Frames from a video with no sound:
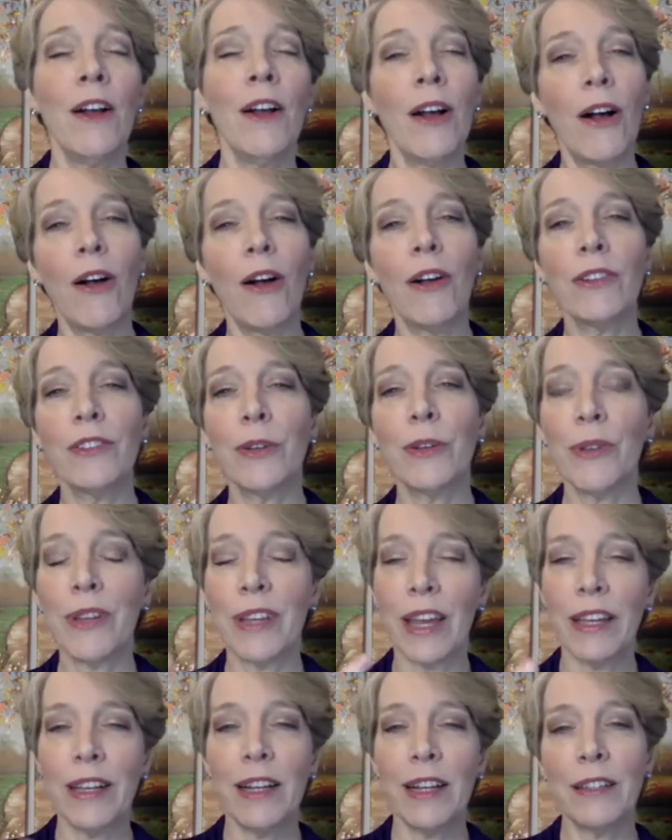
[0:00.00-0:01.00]
Also,
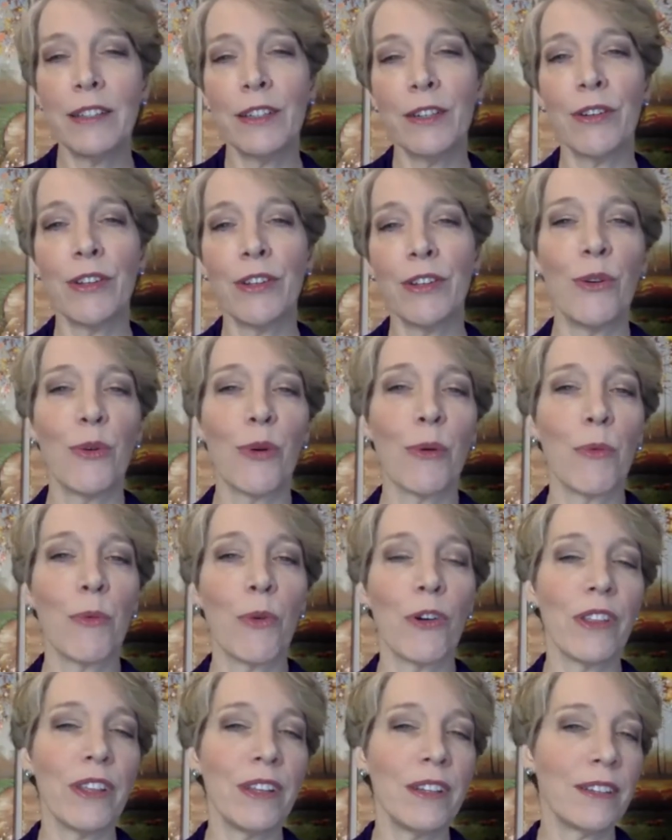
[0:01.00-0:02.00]
getting clear on your
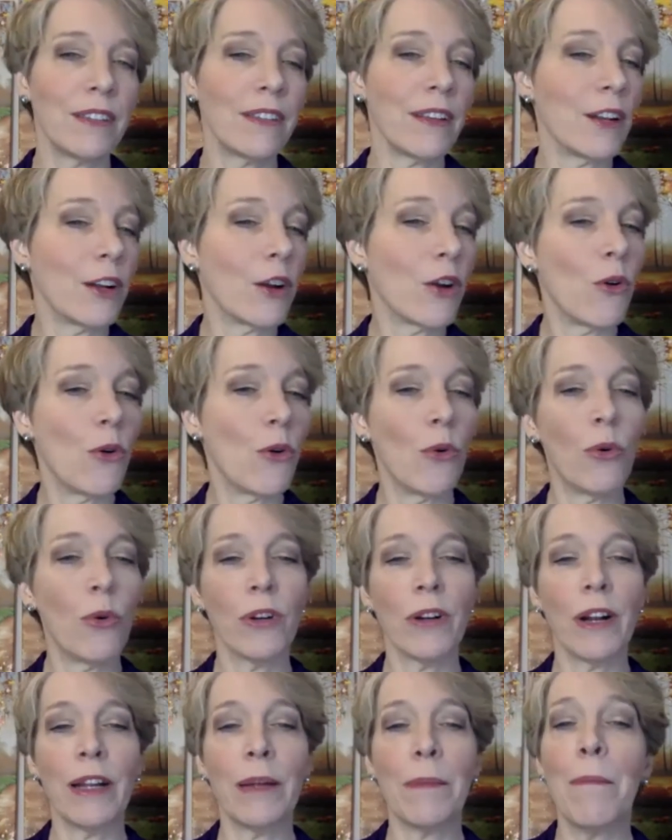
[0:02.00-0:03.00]
worthiness at a core
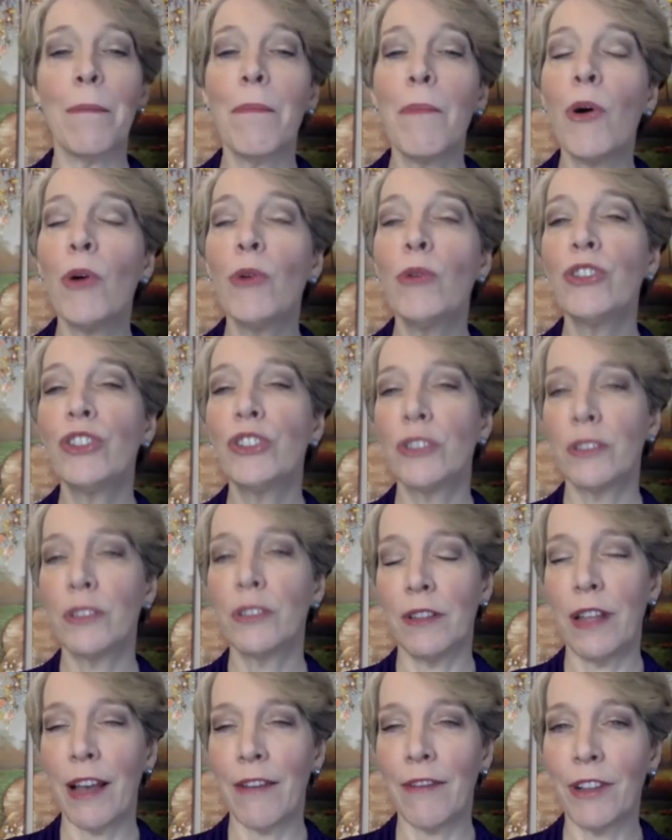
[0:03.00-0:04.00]
emotional
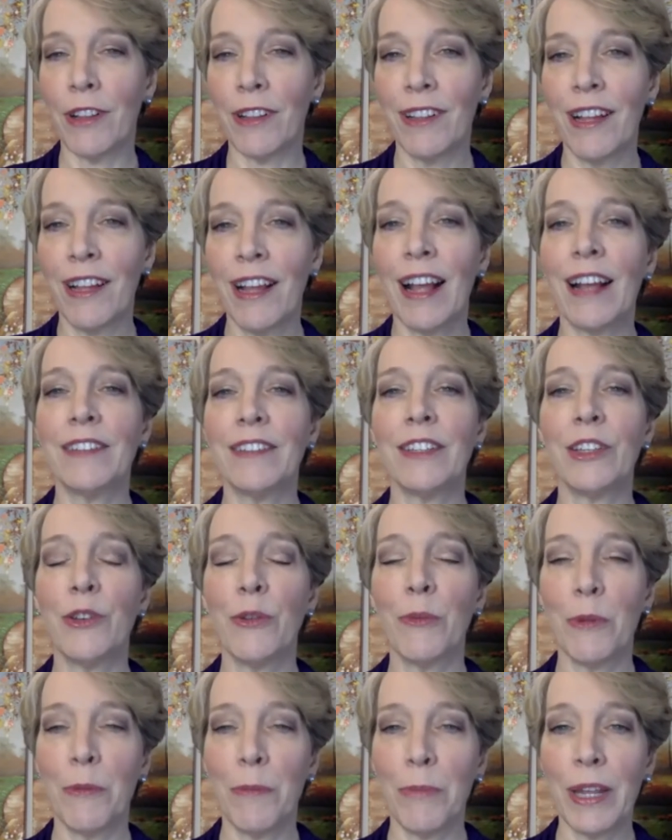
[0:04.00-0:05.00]
level. As a
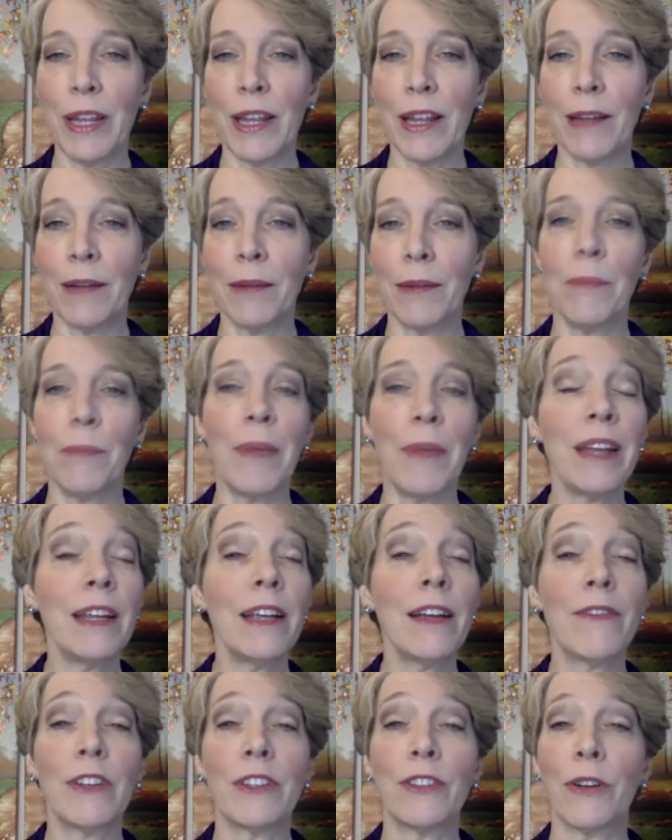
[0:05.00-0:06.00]
human being, many of
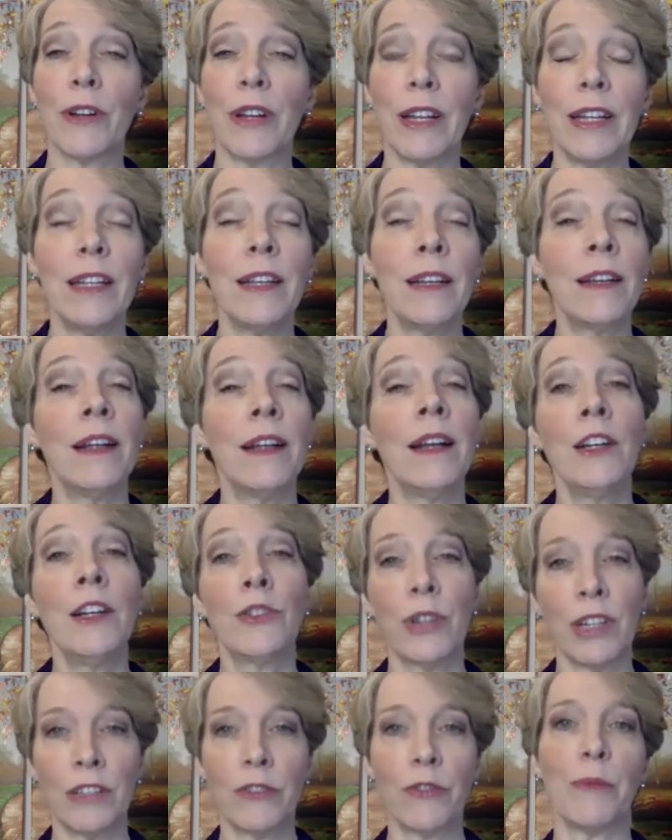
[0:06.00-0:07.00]
us are in
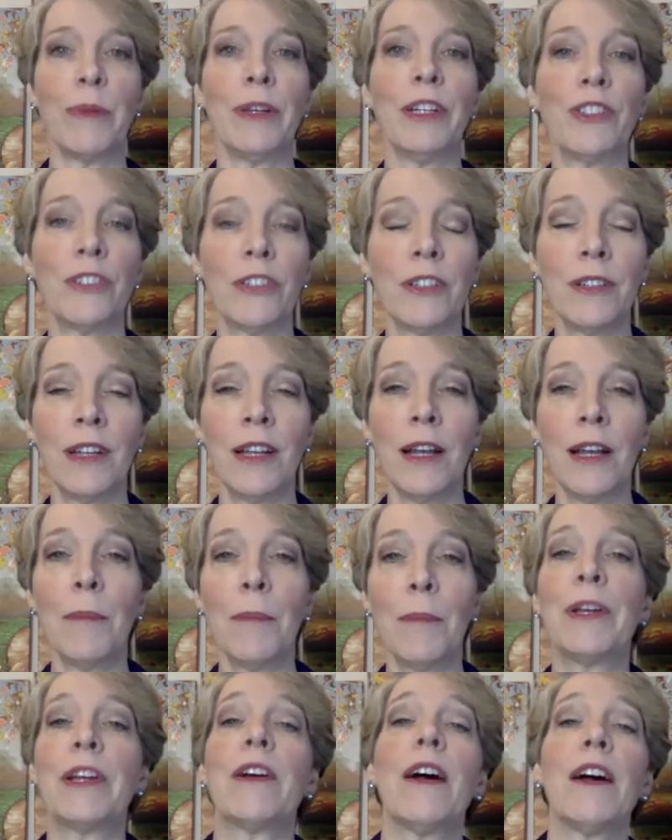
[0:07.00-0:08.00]
transformation
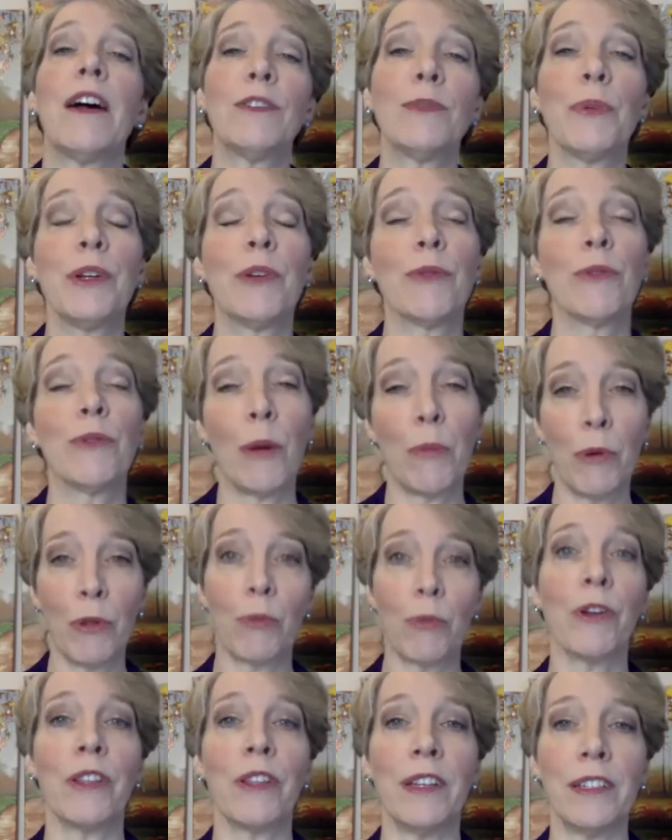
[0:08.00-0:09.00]
because we grew up with
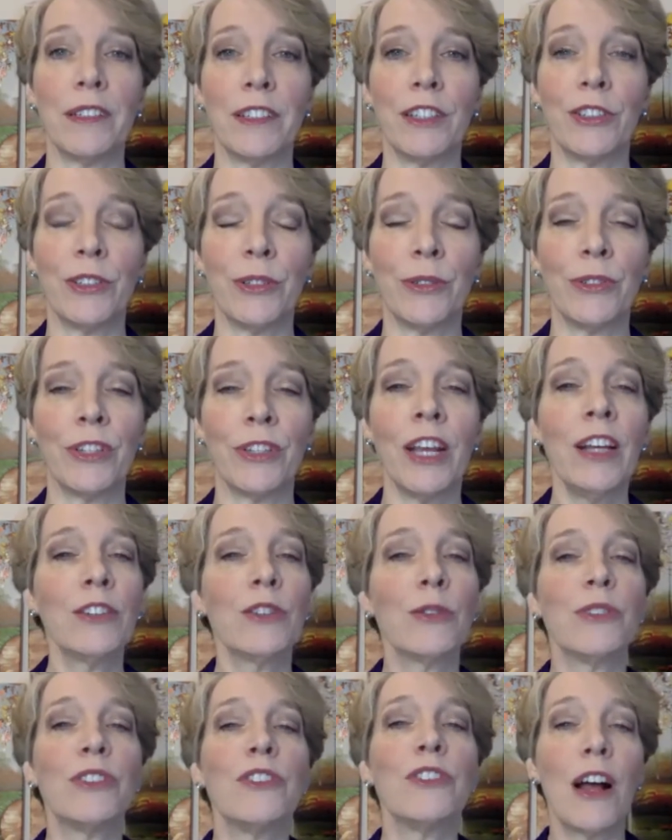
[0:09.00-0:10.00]
worthiness issues. So
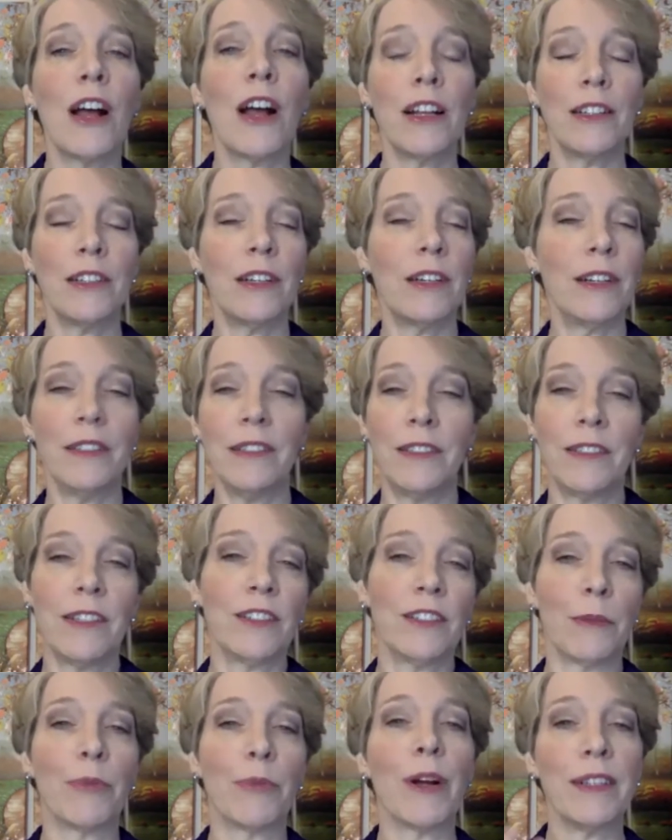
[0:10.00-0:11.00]
it's not
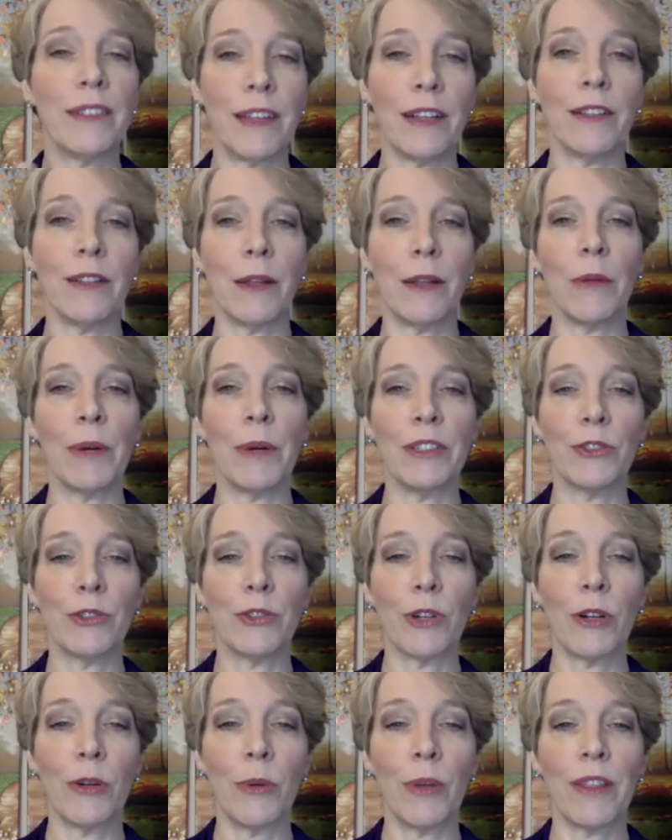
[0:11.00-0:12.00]
surprising that you might
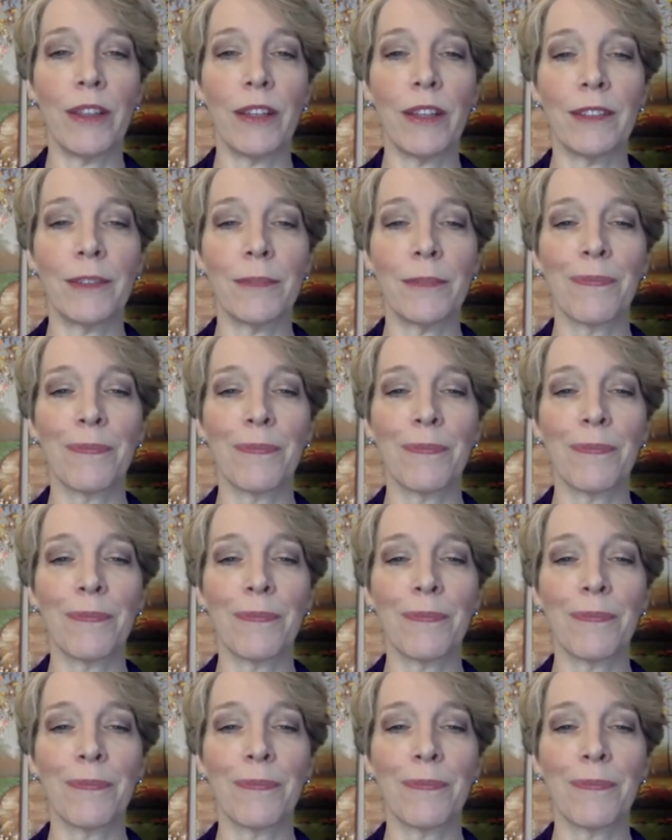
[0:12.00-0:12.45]
struggle with this.